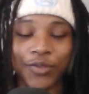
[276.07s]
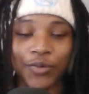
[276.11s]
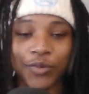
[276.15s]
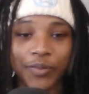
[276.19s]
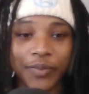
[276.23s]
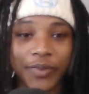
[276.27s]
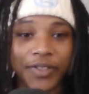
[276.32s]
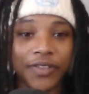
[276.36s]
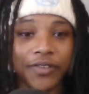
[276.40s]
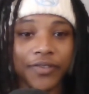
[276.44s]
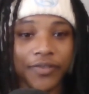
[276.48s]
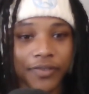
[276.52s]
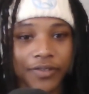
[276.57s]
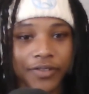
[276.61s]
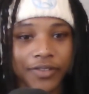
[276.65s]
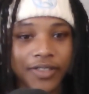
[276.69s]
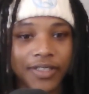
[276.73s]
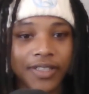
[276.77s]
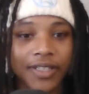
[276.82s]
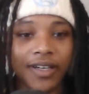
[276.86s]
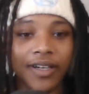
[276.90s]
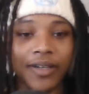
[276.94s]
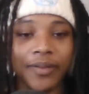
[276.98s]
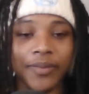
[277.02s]
will be the first
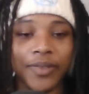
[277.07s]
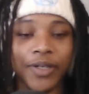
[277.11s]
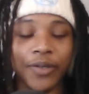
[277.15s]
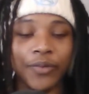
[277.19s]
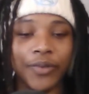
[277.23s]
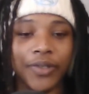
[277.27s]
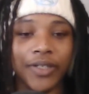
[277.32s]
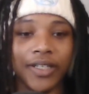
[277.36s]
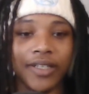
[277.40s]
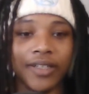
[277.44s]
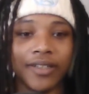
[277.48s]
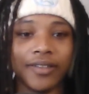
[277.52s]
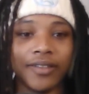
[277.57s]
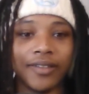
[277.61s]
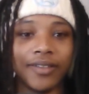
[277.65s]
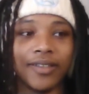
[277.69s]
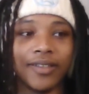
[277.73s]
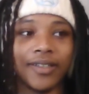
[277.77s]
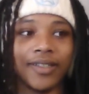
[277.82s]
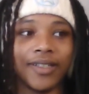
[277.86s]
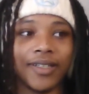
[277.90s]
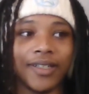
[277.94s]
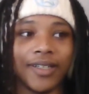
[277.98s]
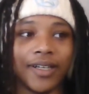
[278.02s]
time that we get
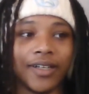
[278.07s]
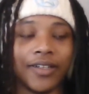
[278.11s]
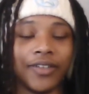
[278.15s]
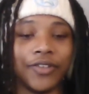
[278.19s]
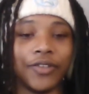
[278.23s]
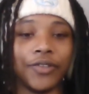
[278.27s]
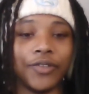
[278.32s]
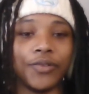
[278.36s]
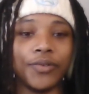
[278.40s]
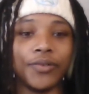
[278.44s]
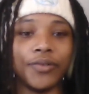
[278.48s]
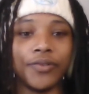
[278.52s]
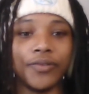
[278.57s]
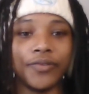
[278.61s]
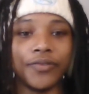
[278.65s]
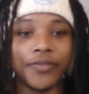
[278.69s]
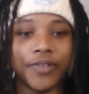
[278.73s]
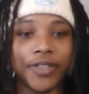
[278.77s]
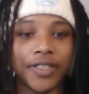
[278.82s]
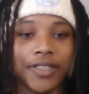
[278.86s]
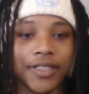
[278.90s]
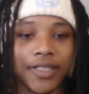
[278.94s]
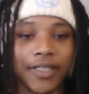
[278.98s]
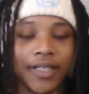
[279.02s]
a new,
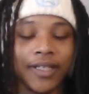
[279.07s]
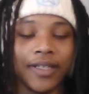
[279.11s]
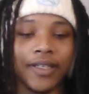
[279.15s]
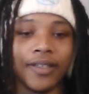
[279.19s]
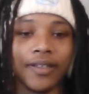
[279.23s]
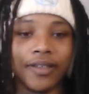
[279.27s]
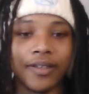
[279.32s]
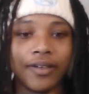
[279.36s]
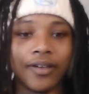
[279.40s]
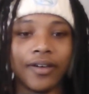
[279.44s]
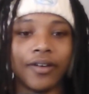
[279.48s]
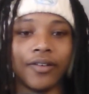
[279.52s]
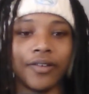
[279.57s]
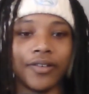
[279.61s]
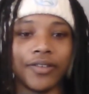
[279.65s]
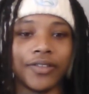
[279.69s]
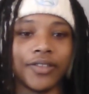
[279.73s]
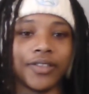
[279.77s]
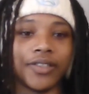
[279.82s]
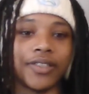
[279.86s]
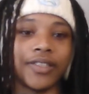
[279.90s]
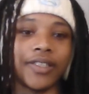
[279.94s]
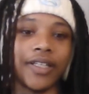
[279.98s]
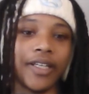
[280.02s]
fresh take on the
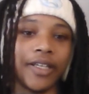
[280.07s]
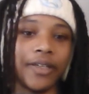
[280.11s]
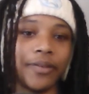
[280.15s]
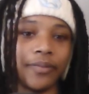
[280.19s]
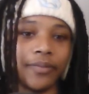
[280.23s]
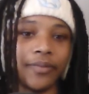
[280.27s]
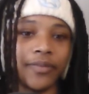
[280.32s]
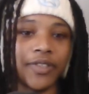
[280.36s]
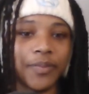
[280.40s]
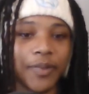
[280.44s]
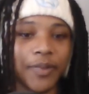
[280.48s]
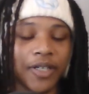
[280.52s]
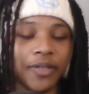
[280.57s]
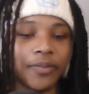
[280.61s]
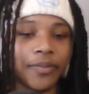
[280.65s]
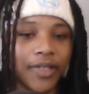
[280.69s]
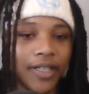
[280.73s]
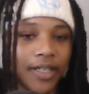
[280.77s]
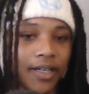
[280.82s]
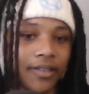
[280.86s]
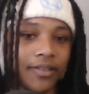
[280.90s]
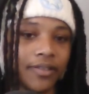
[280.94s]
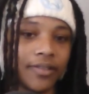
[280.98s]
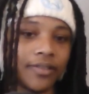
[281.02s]
same Spider-Man
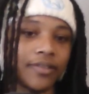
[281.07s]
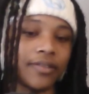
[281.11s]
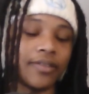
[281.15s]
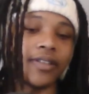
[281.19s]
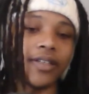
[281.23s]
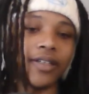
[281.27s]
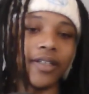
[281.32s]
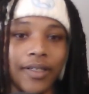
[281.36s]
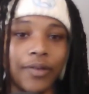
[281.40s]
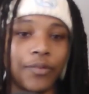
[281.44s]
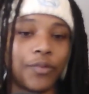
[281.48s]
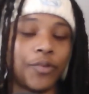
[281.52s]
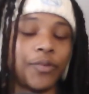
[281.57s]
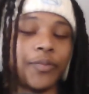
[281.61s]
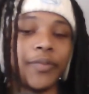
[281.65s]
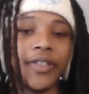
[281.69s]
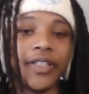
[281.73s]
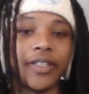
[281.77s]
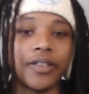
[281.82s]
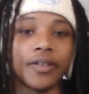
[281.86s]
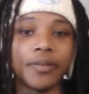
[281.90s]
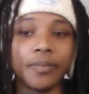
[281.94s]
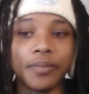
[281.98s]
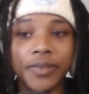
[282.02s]
actor. It won't be
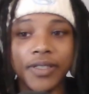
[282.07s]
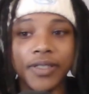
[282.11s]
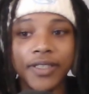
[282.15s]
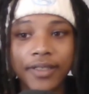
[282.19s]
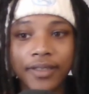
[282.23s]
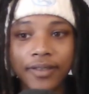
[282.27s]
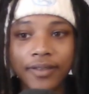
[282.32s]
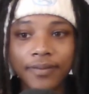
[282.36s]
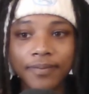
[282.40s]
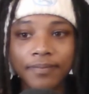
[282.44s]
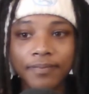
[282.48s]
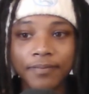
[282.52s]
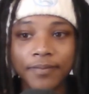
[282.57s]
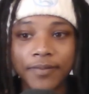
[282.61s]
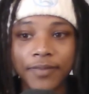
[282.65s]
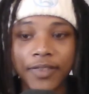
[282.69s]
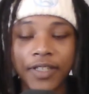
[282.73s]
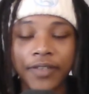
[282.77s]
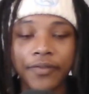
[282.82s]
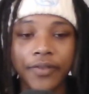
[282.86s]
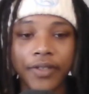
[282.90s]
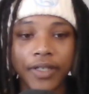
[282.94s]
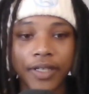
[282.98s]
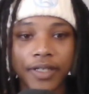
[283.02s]
a complete
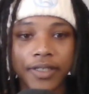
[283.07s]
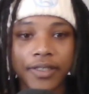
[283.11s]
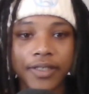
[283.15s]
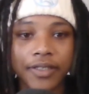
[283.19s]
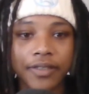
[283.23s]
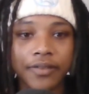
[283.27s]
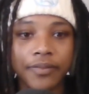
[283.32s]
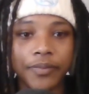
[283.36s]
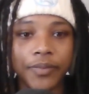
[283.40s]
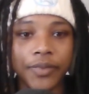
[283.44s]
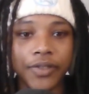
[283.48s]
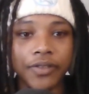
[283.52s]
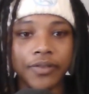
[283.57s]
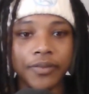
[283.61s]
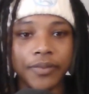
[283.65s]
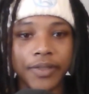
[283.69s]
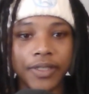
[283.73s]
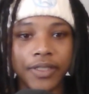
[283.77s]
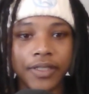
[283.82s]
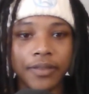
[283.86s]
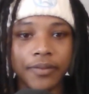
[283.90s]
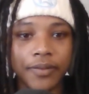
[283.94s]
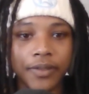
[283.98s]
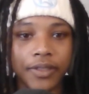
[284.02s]
deviation, but it'll be
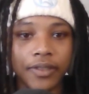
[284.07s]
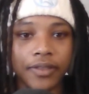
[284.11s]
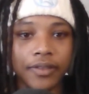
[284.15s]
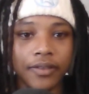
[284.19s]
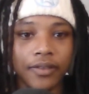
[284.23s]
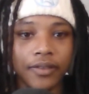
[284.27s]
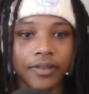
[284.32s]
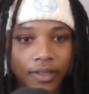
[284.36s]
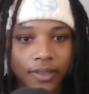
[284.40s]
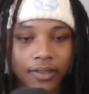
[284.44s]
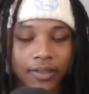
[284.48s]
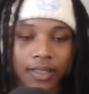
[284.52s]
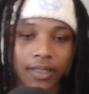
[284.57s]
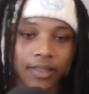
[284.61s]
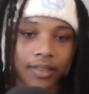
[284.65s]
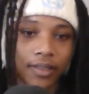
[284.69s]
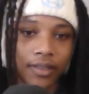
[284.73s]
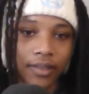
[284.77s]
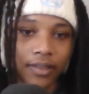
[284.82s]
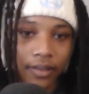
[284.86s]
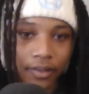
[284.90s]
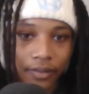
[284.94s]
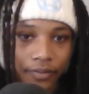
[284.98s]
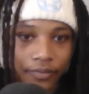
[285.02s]
something
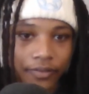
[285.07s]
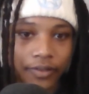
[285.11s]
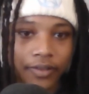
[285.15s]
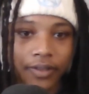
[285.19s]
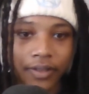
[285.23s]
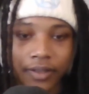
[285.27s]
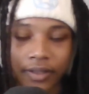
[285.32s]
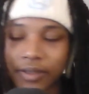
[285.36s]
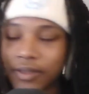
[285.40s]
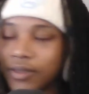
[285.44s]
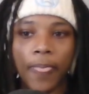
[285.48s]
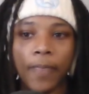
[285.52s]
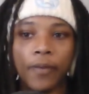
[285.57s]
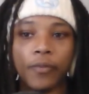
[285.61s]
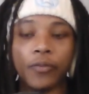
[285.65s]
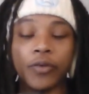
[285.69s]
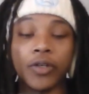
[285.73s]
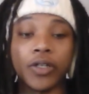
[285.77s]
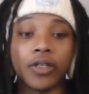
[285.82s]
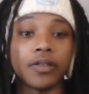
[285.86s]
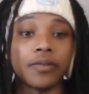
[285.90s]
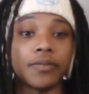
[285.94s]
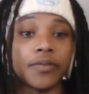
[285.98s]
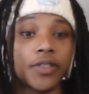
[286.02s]
that's different. When
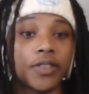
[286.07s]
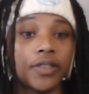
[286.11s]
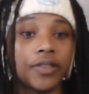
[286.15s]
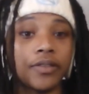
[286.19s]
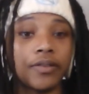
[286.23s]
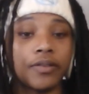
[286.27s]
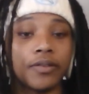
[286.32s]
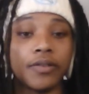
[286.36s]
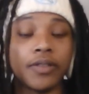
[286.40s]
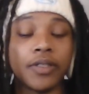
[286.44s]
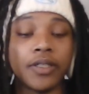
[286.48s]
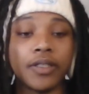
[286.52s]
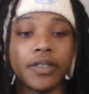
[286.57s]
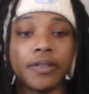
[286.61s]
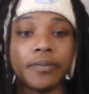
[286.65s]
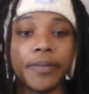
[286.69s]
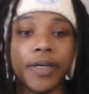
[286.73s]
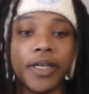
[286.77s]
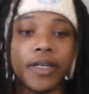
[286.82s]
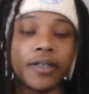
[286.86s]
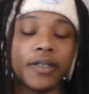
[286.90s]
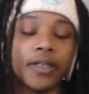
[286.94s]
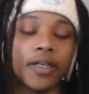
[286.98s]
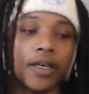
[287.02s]
it comes to the
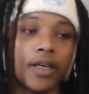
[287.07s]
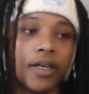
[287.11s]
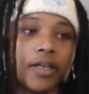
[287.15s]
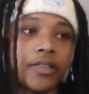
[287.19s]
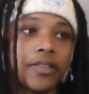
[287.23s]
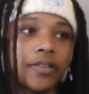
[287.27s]
main cast